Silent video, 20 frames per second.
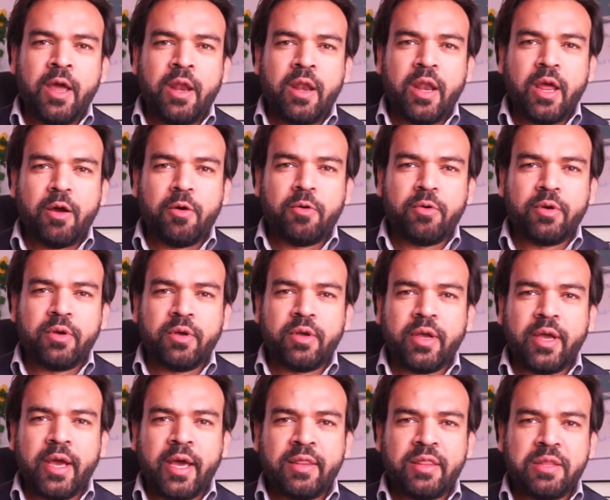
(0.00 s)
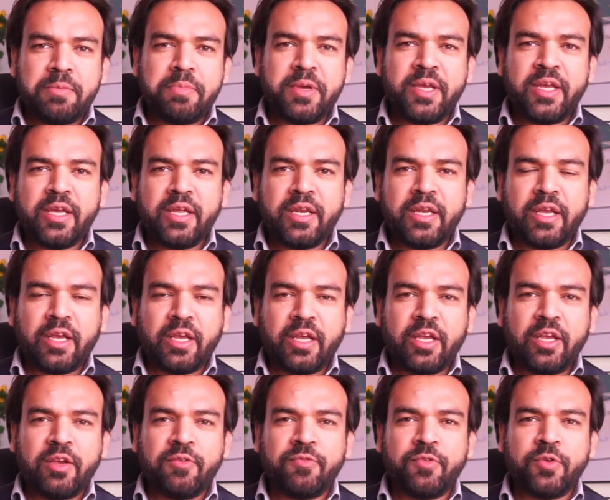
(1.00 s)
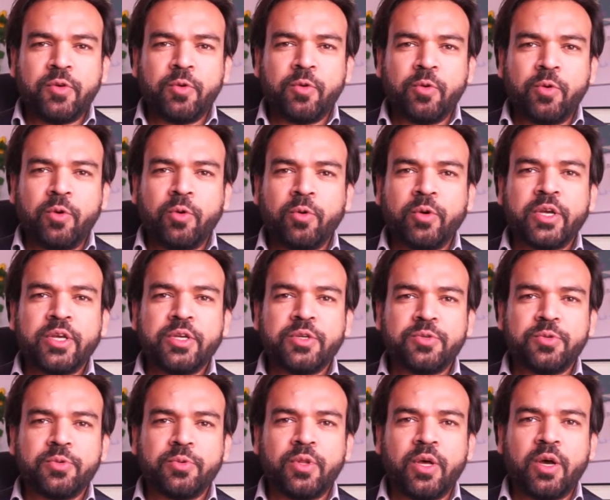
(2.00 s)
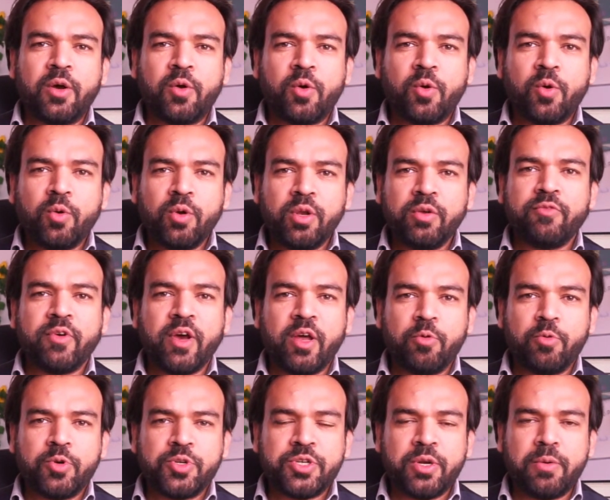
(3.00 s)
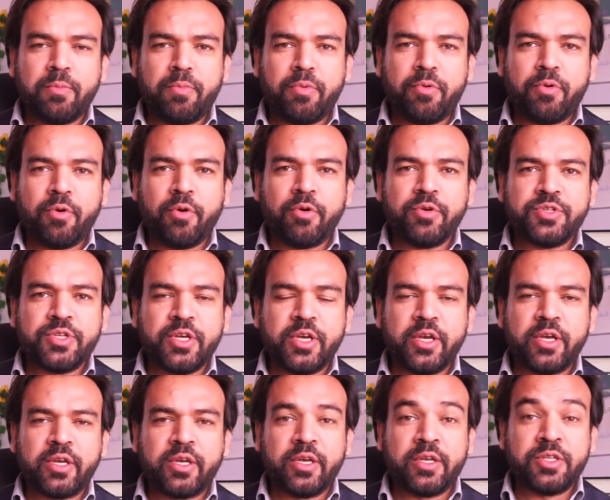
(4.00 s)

Now, at the beginning, if you look into the whole evaluation project,